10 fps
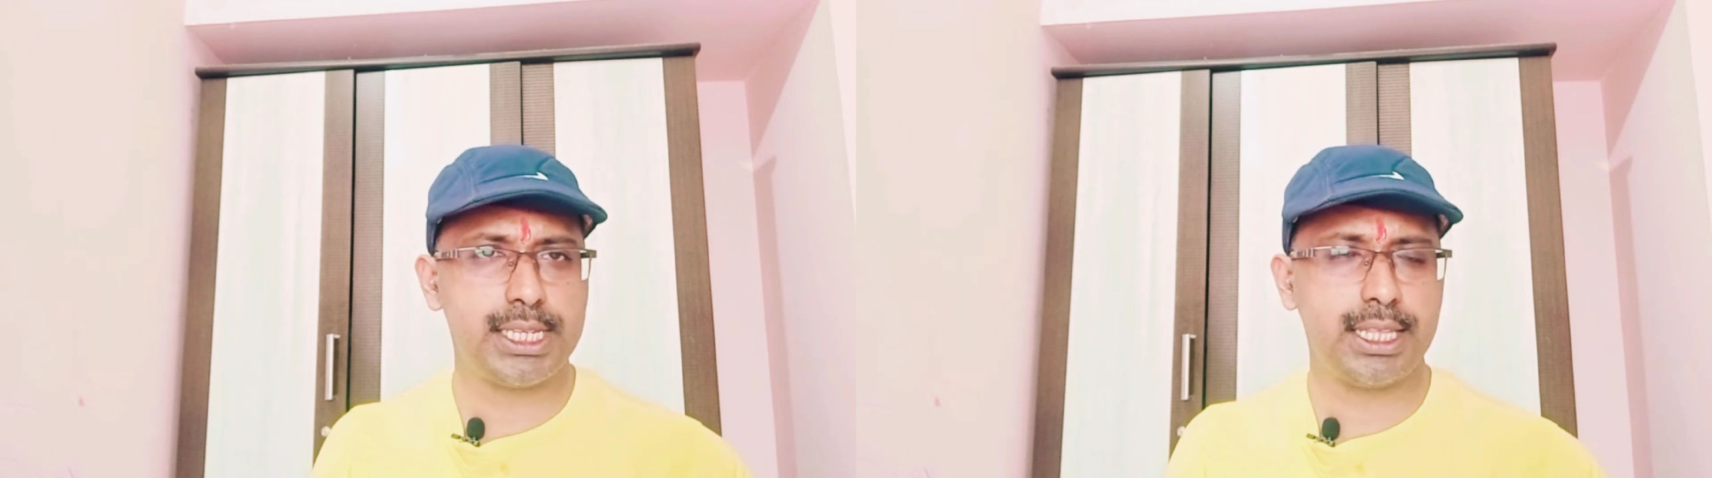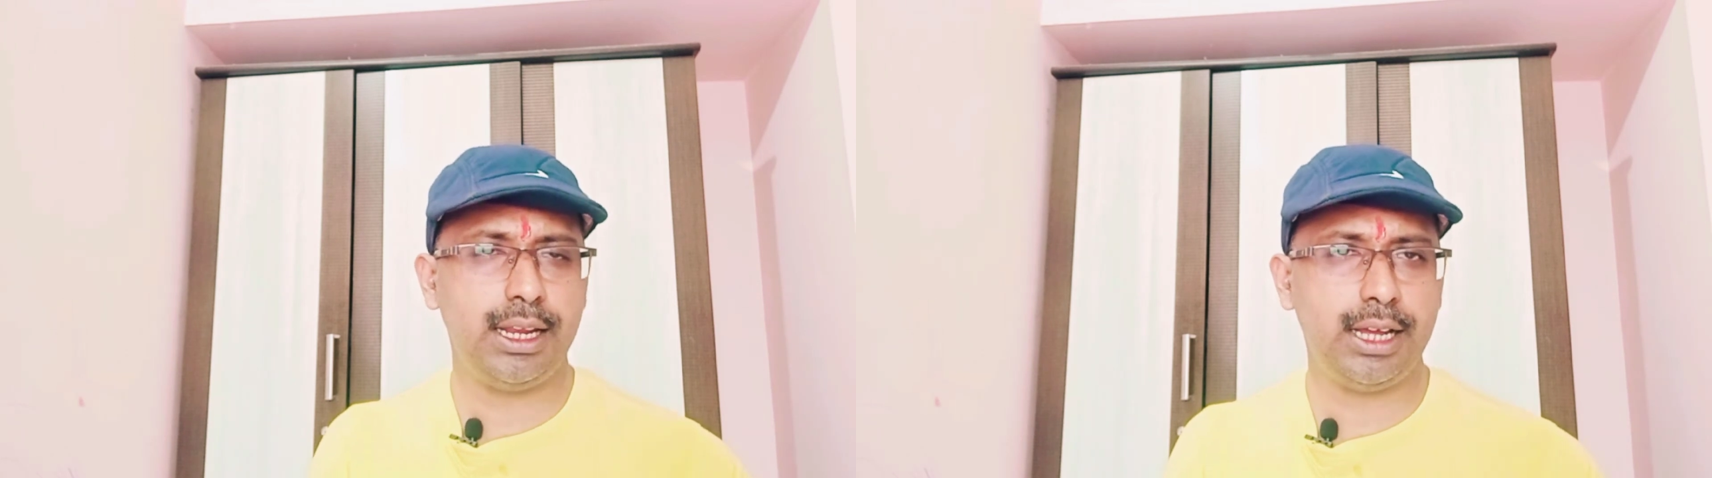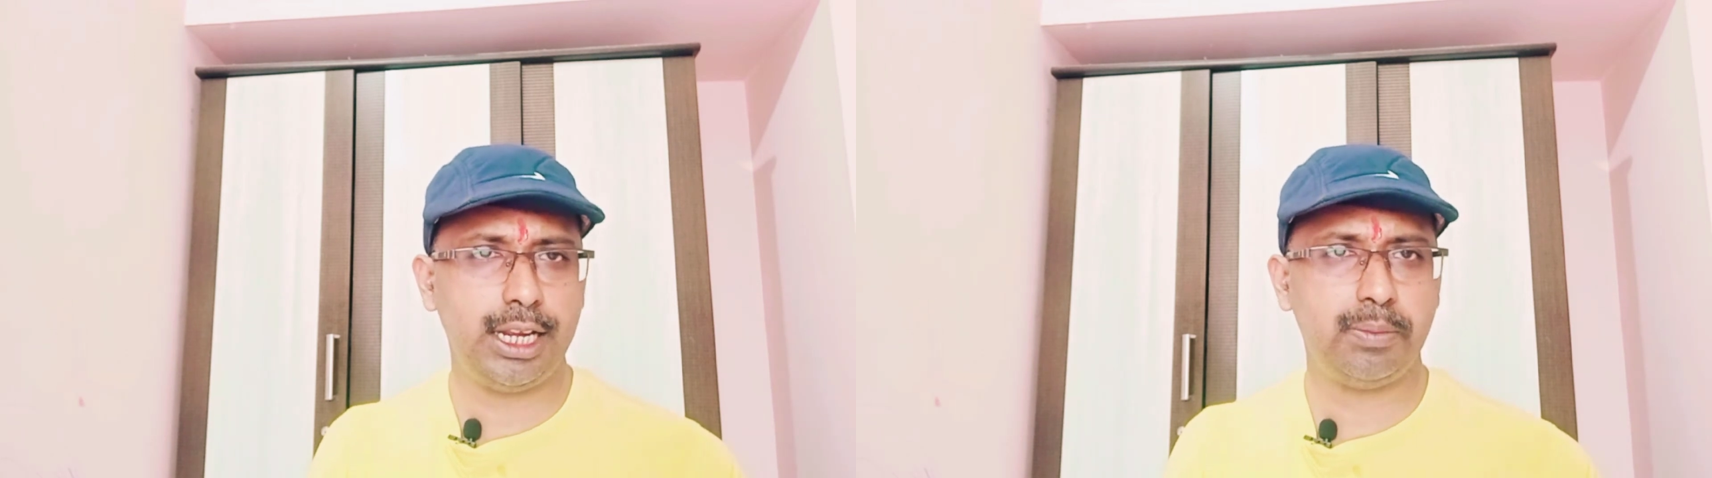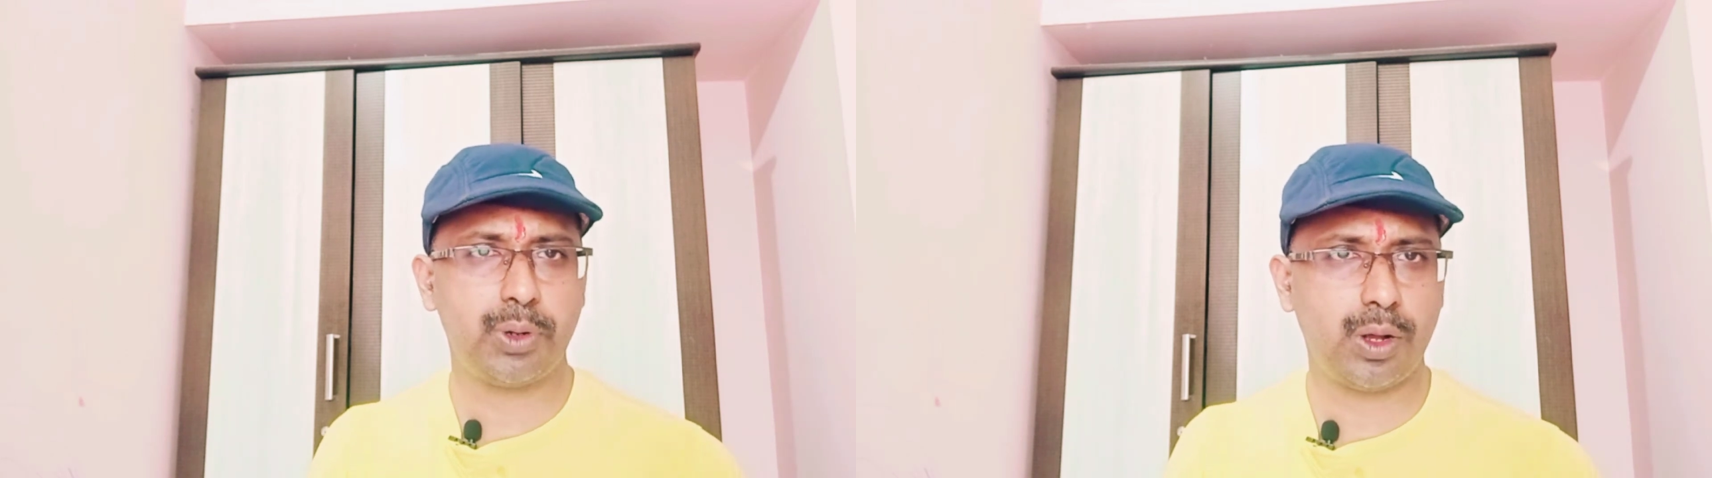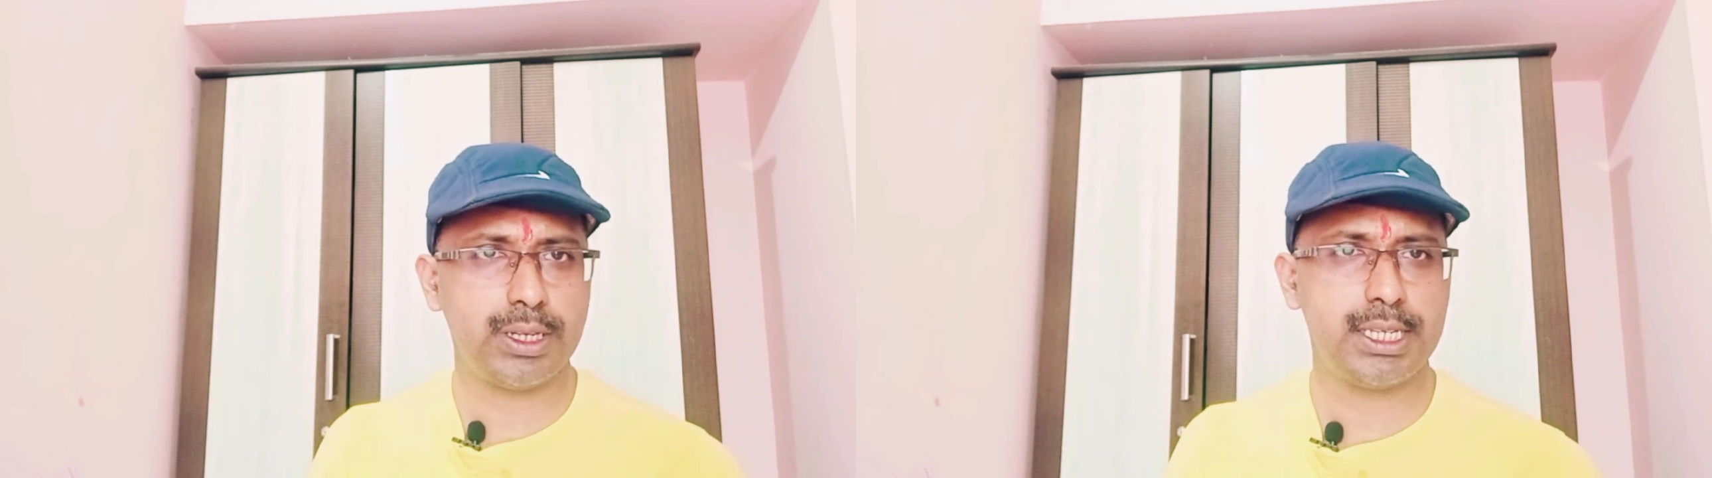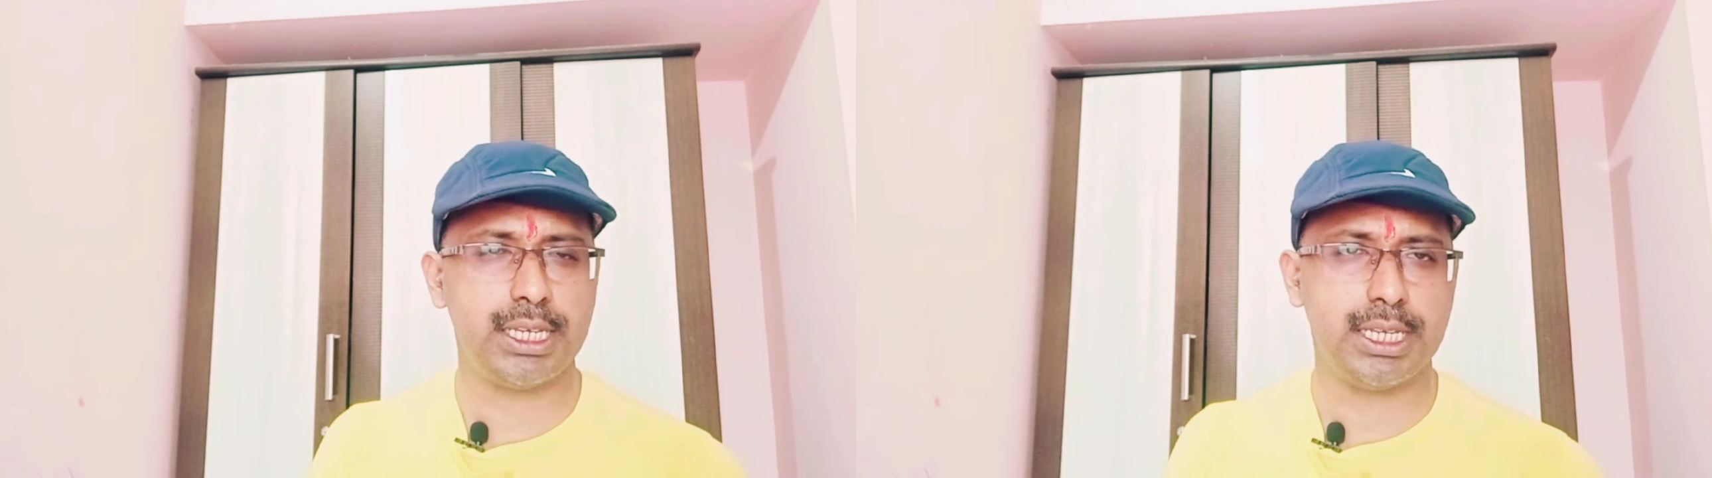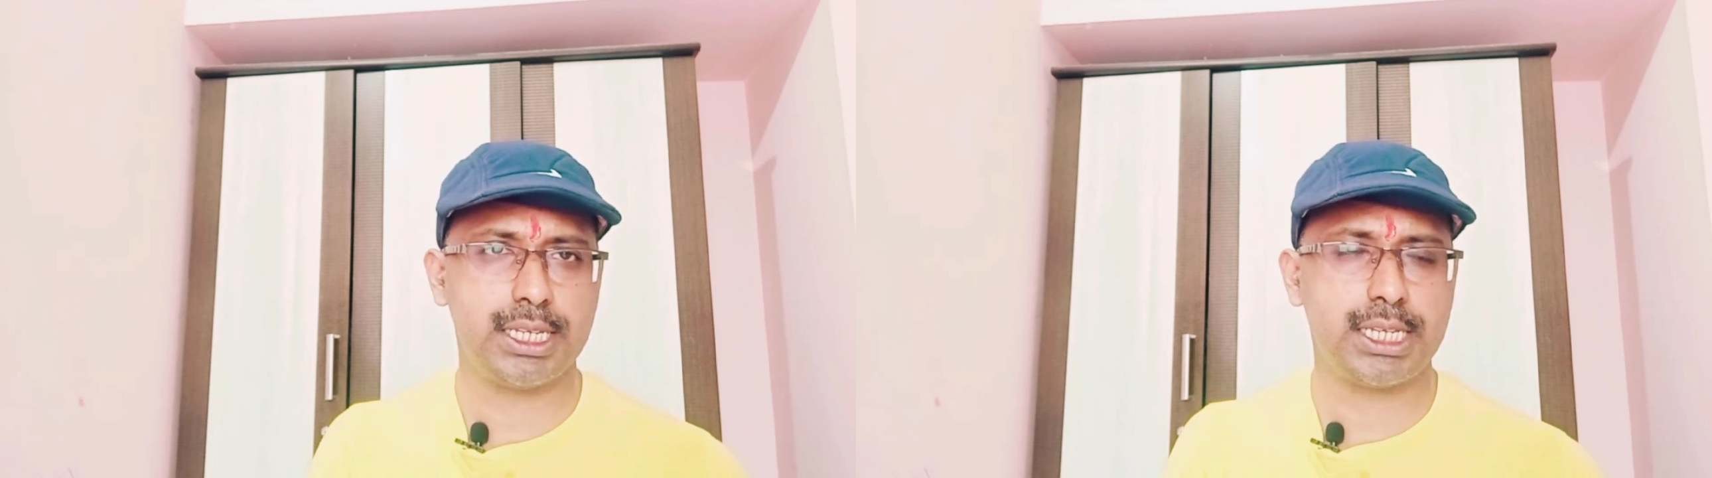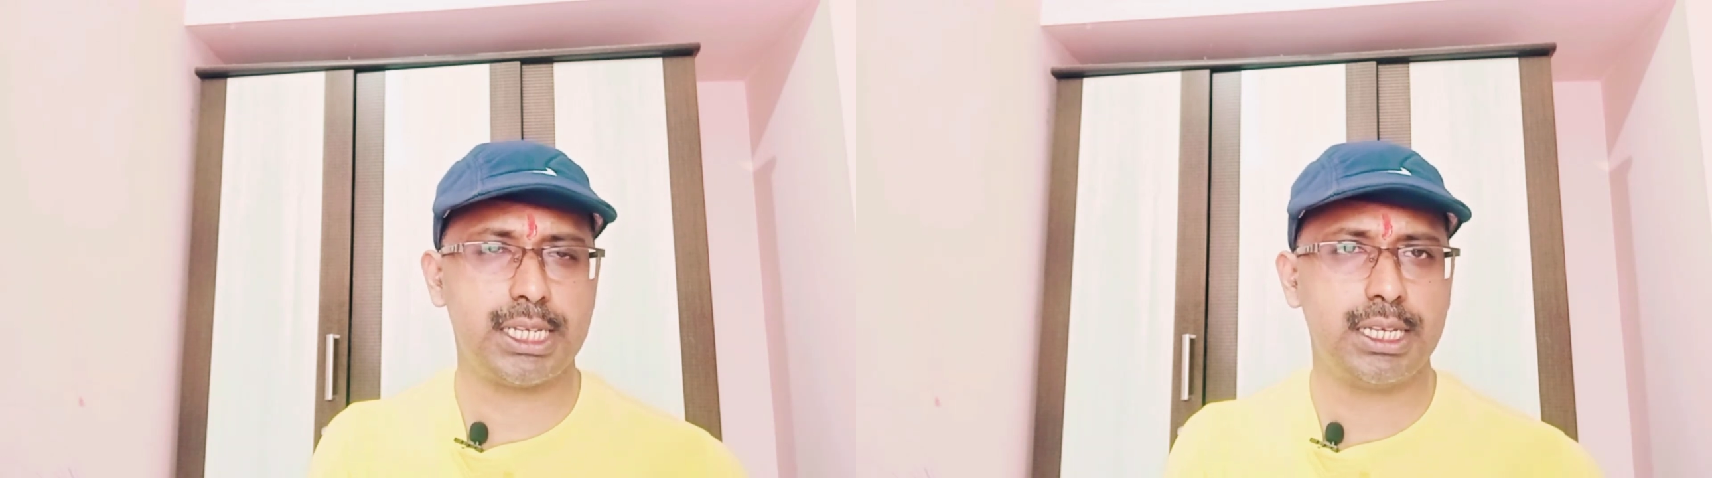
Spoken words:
the learning process?